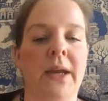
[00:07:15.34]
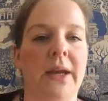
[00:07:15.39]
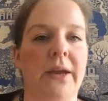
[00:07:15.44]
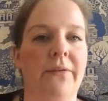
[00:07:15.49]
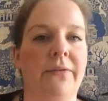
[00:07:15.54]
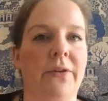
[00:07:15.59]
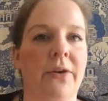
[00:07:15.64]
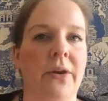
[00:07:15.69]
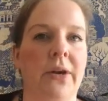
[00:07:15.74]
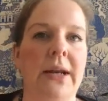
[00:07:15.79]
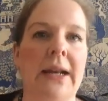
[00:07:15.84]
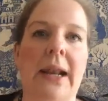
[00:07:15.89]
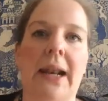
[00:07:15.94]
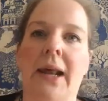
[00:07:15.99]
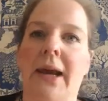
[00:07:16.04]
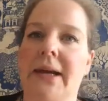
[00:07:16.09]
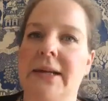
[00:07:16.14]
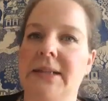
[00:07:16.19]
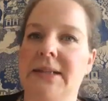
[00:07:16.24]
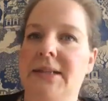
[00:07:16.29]
If you're going to
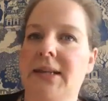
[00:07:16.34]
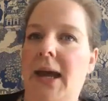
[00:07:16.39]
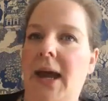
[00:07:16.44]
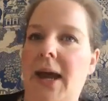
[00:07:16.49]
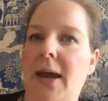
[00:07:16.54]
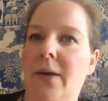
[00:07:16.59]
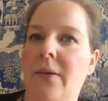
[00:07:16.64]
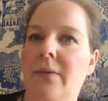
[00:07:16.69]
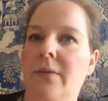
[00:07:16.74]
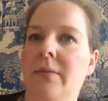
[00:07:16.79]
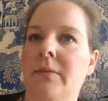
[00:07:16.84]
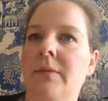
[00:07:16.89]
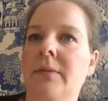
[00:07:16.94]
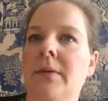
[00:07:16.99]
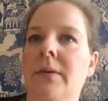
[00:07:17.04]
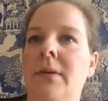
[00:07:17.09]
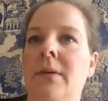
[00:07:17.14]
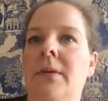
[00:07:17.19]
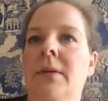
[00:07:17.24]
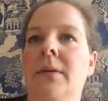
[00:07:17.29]
lie down,
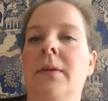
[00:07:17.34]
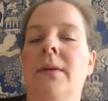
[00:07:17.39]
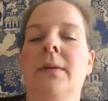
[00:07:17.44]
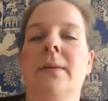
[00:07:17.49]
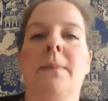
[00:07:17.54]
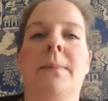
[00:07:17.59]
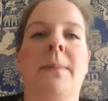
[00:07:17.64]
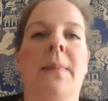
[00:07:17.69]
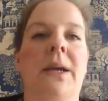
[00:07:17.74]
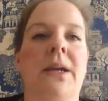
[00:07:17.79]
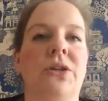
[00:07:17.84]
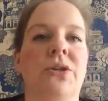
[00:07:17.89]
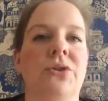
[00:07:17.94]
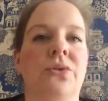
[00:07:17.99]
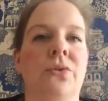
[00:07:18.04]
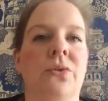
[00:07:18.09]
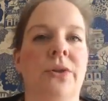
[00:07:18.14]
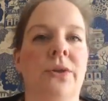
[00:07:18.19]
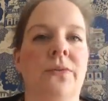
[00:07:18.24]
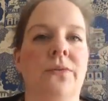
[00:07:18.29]
make
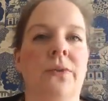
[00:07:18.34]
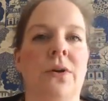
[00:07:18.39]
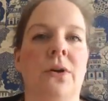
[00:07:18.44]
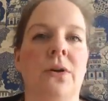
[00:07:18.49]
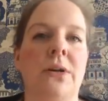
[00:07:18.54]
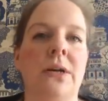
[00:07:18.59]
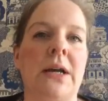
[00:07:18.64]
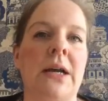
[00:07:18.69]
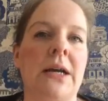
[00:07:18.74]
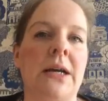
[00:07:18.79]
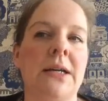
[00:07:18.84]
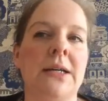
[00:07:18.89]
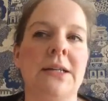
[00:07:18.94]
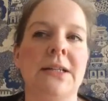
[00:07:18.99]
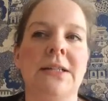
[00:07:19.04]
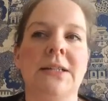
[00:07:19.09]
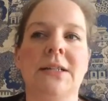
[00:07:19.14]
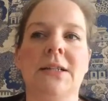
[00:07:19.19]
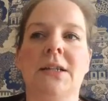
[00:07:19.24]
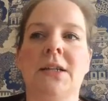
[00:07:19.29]
sure you've got
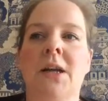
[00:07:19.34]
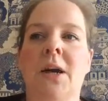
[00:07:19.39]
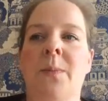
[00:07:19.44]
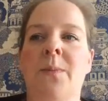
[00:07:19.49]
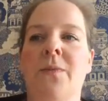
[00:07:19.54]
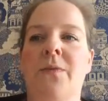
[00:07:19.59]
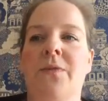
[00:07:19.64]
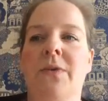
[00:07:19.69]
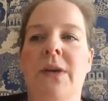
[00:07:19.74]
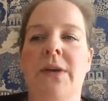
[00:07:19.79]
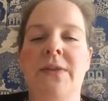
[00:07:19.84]
comfy.